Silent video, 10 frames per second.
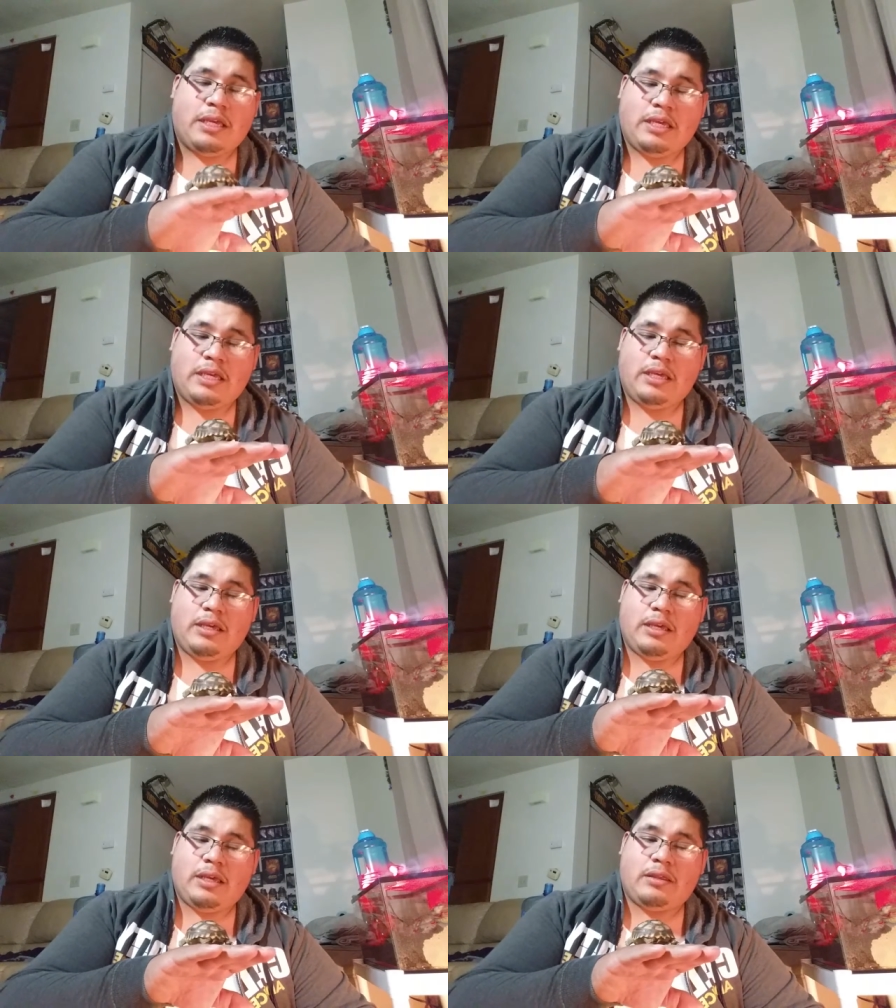
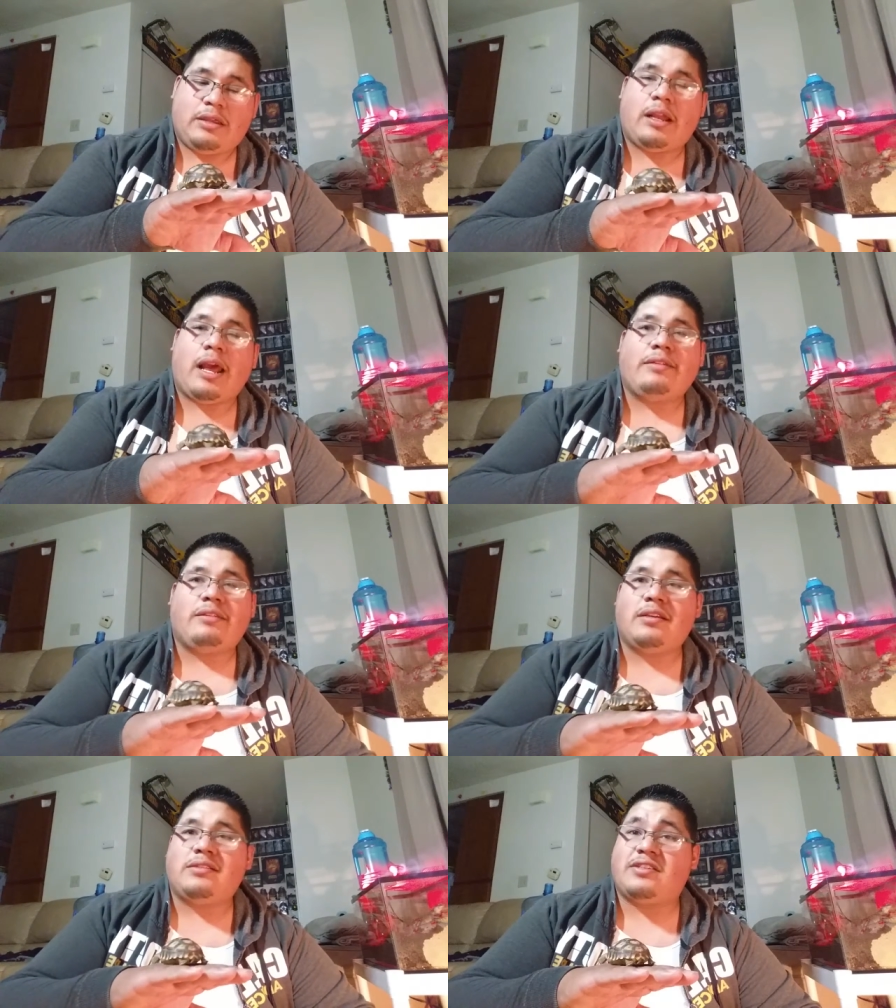he the
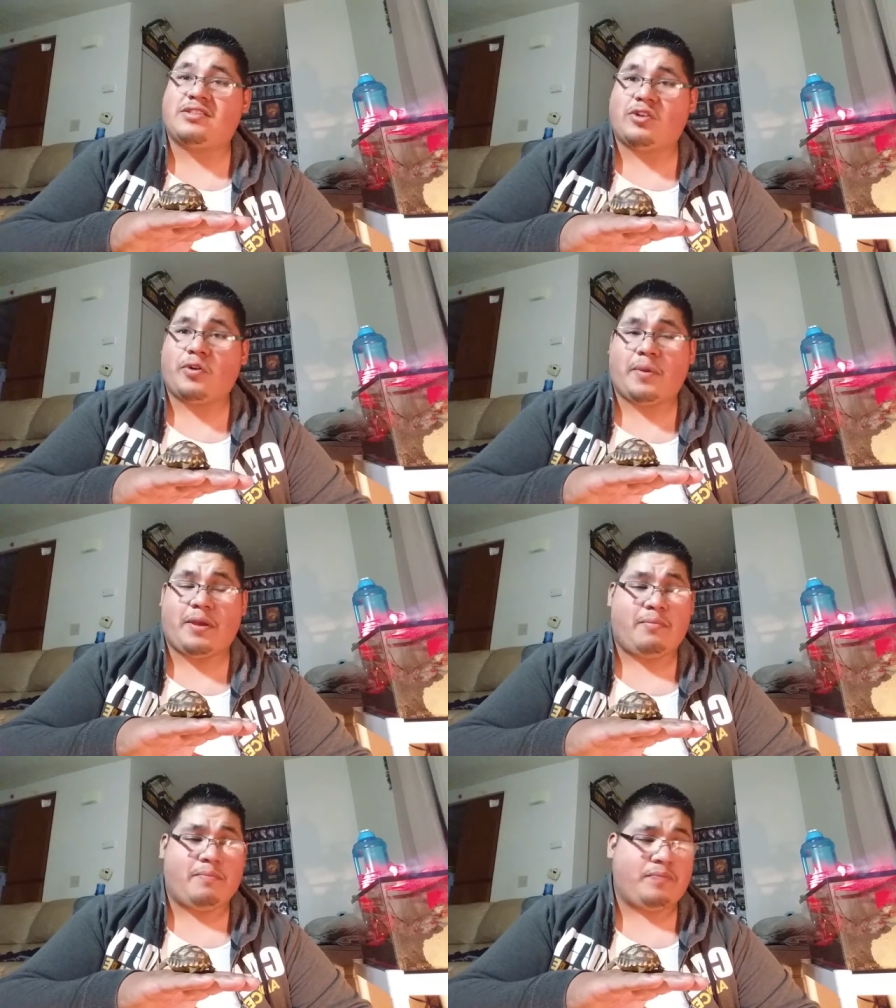light does
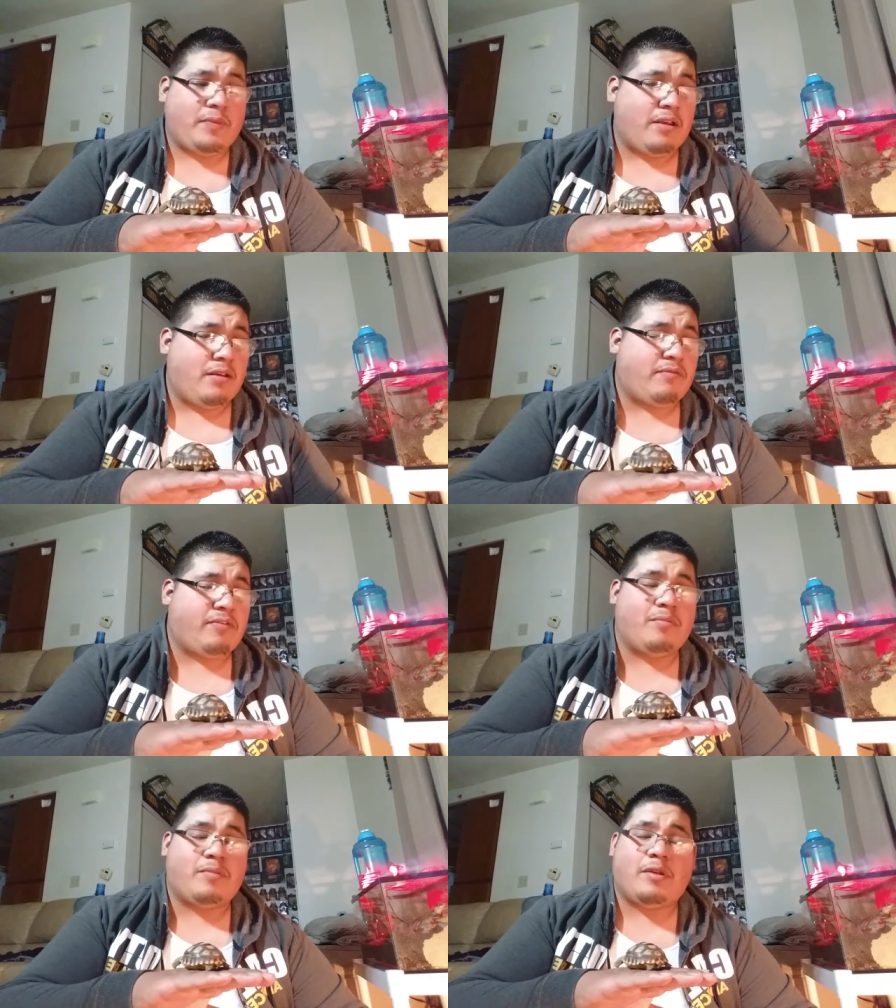disturb him uh,
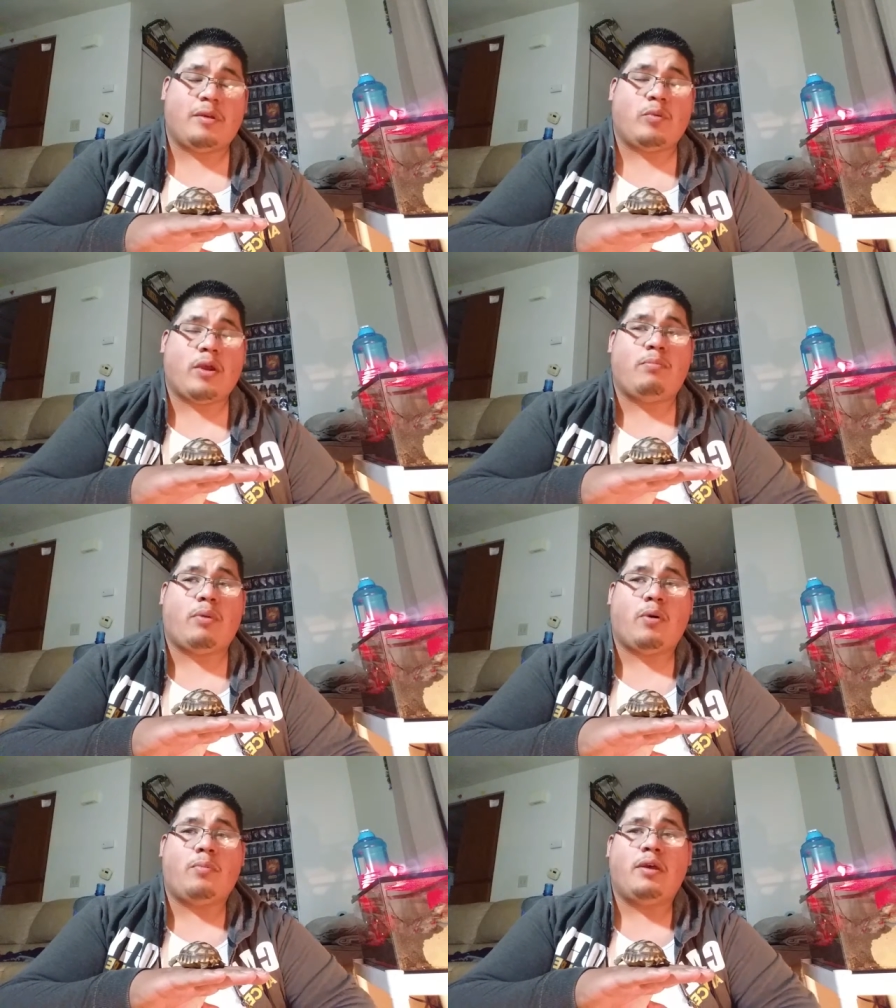from the
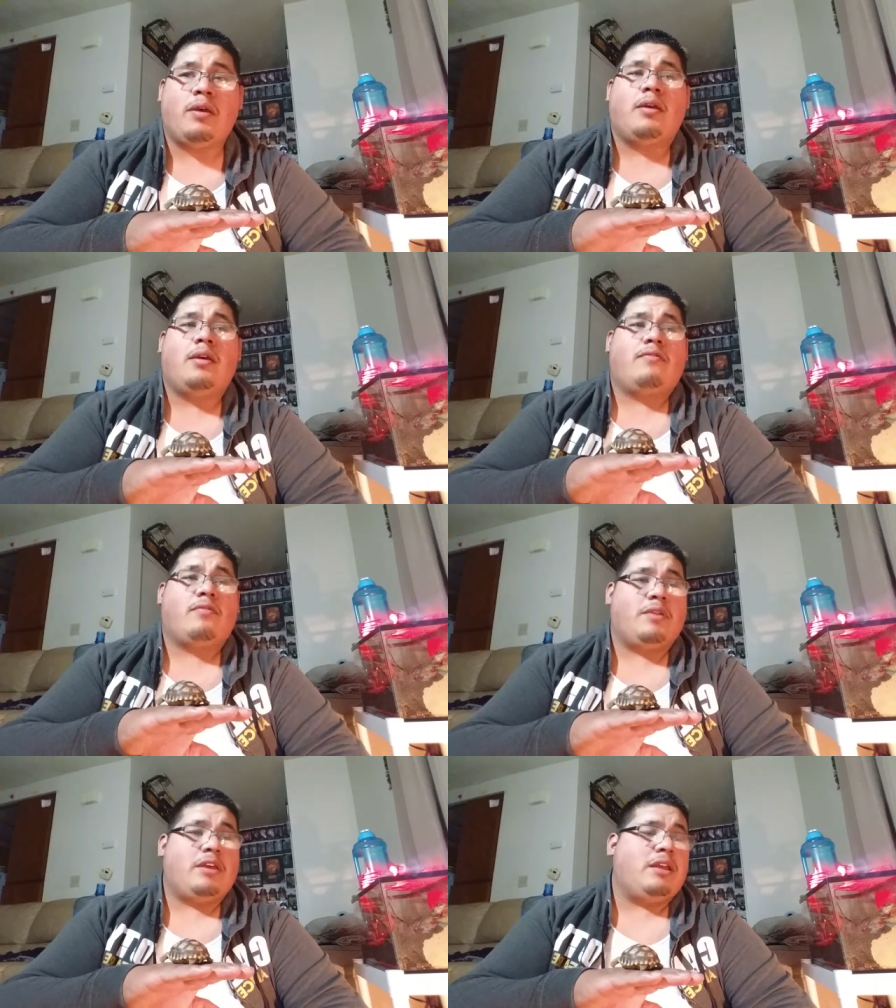red bulb
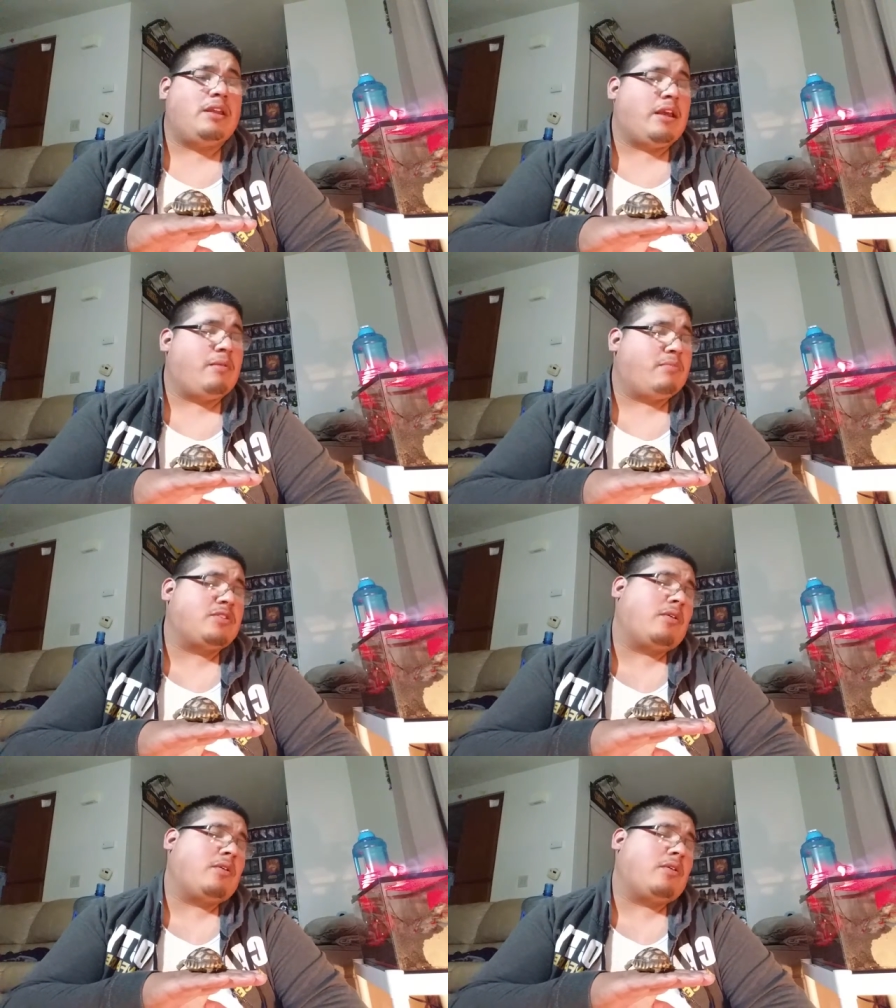from the heat lamp.